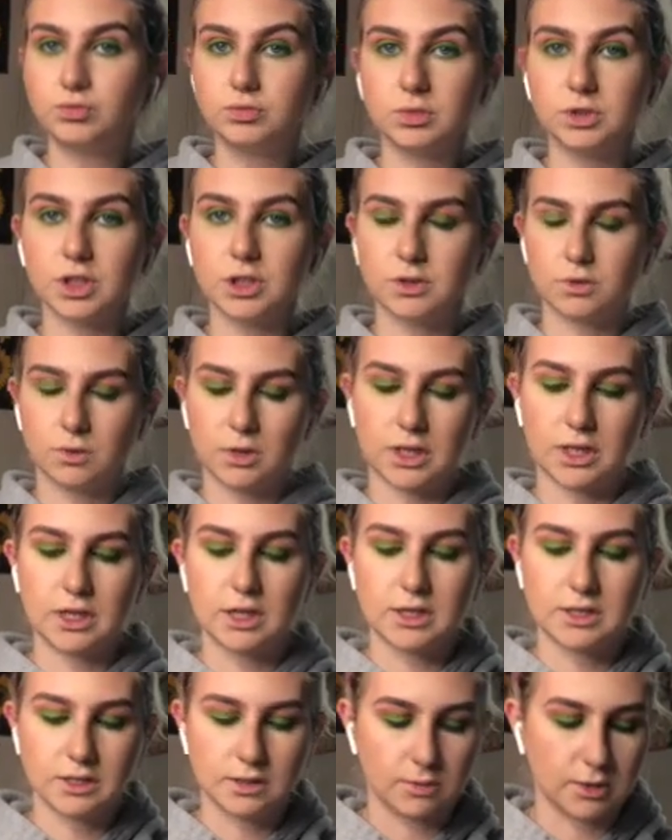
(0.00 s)
just quick and
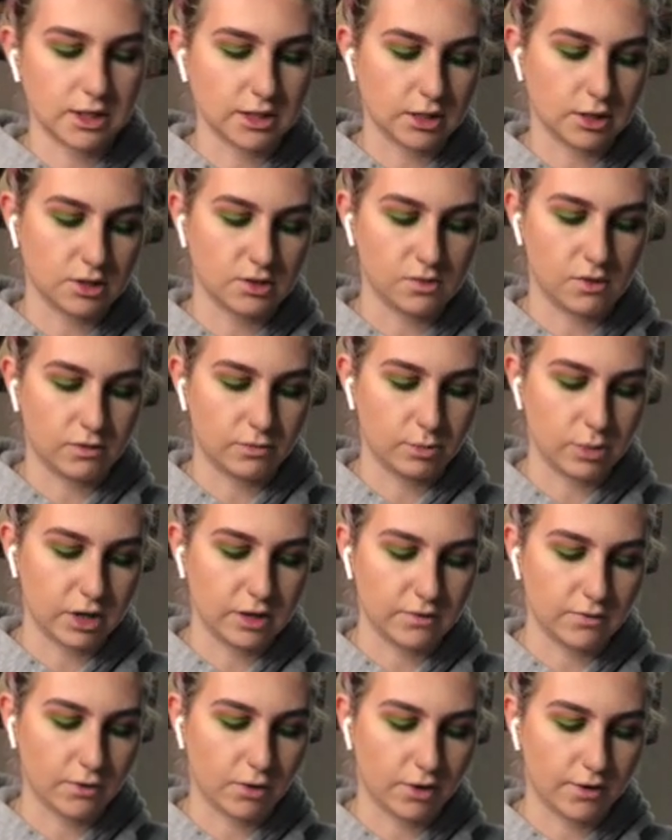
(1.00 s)
easy because I do have pretty
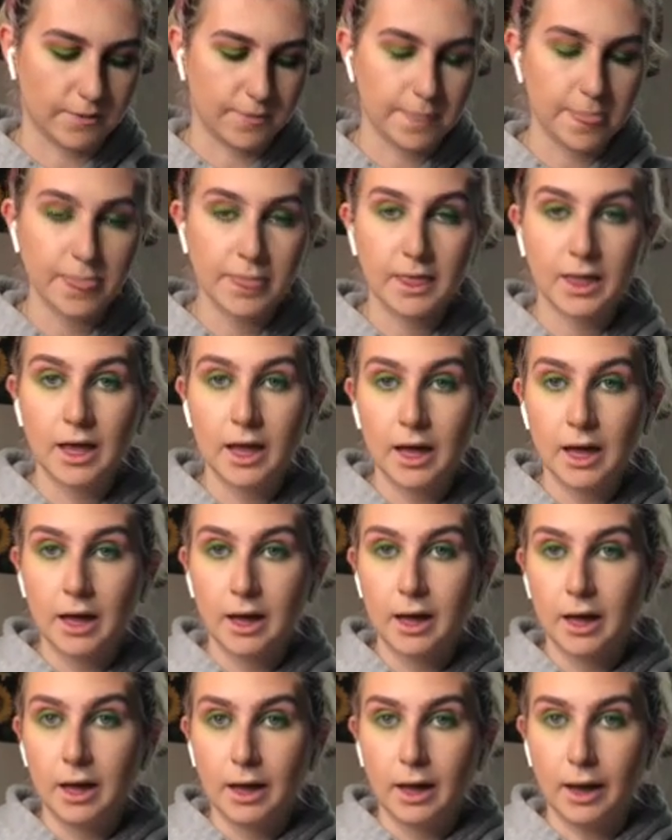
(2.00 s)
full
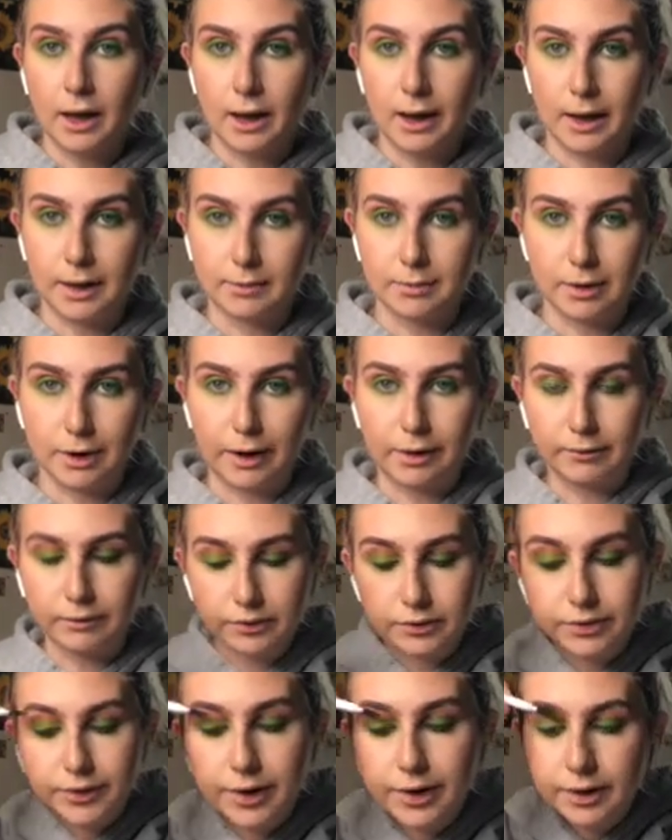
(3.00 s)

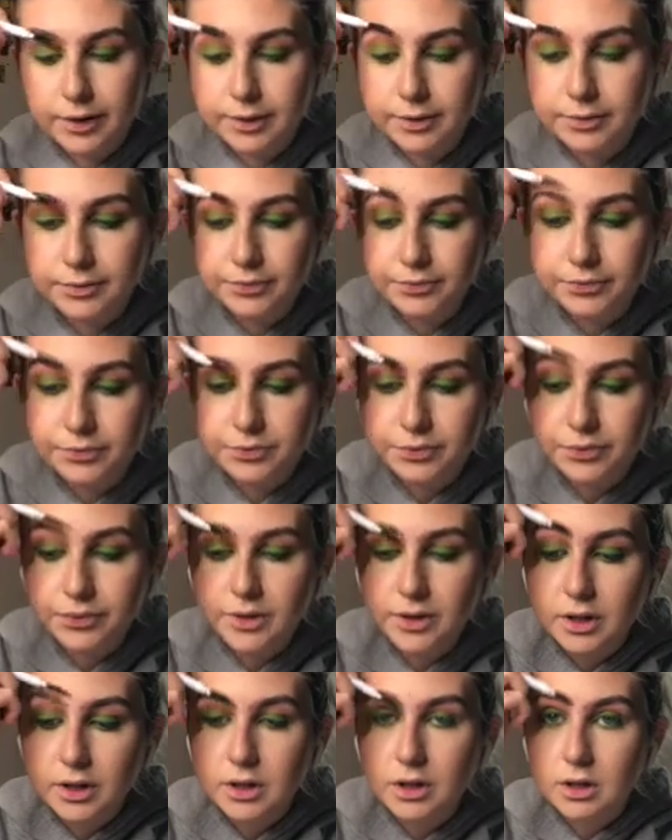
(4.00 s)
eyebrows.
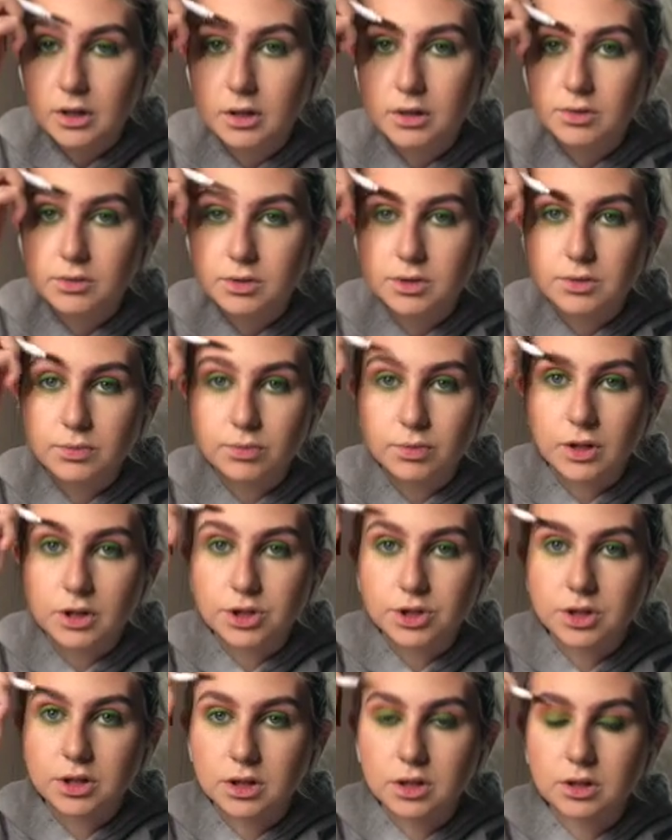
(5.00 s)
Just
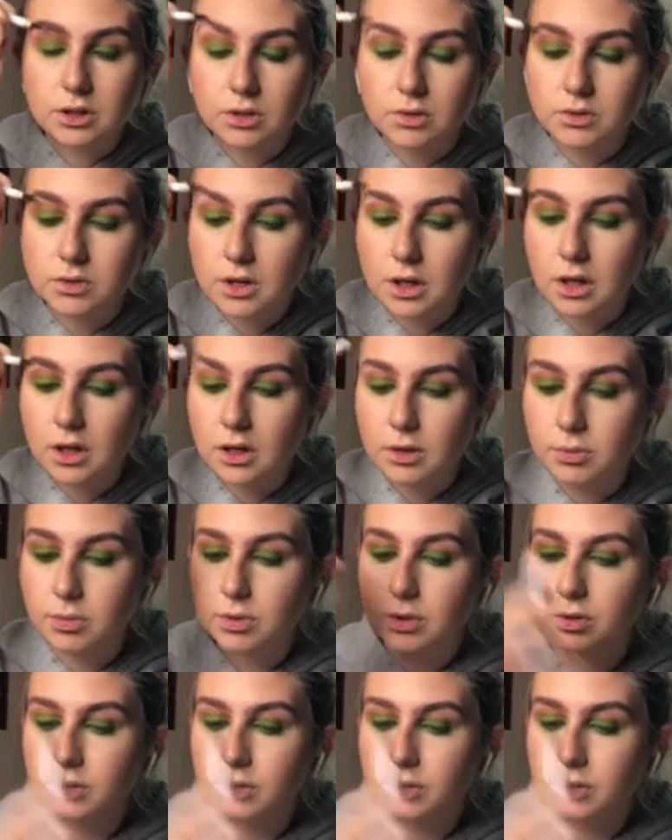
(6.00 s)
brushing those up.